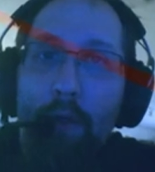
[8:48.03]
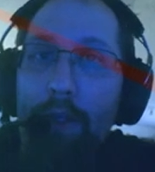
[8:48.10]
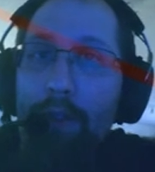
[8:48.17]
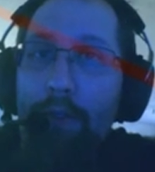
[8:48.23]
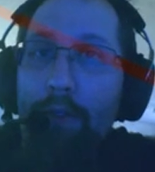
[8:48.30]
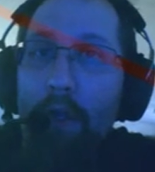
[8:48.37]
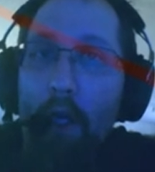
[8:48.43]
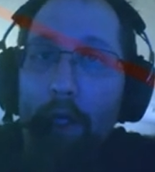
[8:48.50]
does
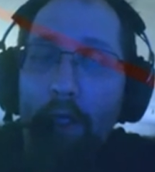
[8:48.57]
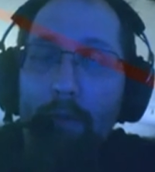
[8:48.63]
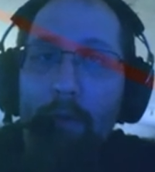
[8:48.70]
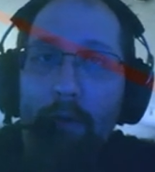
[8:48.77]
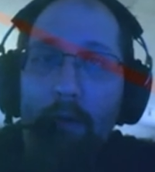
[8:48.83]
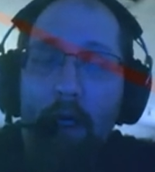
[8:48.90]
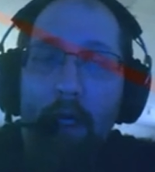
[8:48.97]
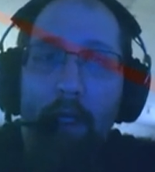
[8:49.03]
the
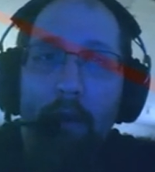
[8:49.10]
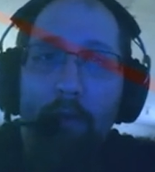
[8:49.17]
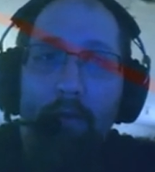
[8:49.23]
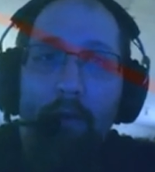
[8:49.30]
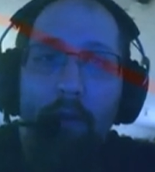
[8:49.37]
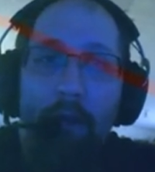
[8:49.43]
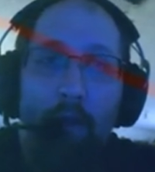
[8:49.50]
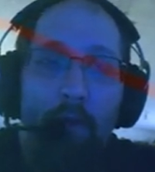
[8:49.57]
document writing for
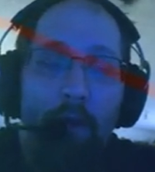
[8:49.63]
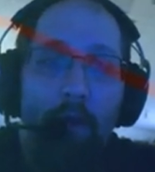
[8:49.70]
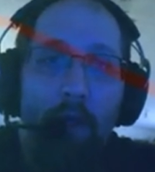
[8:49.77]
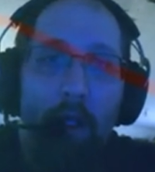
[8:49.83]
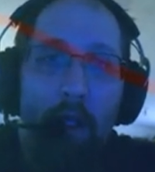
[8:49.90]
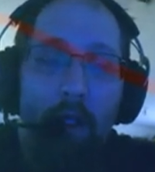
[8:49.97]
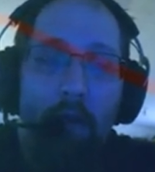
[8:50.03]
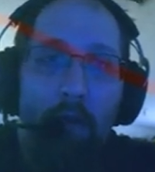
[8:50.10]
the
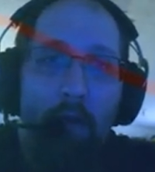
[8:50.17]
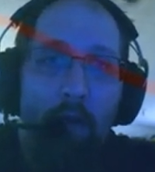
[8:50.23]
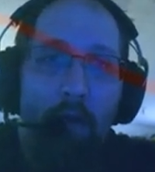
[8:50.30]
community?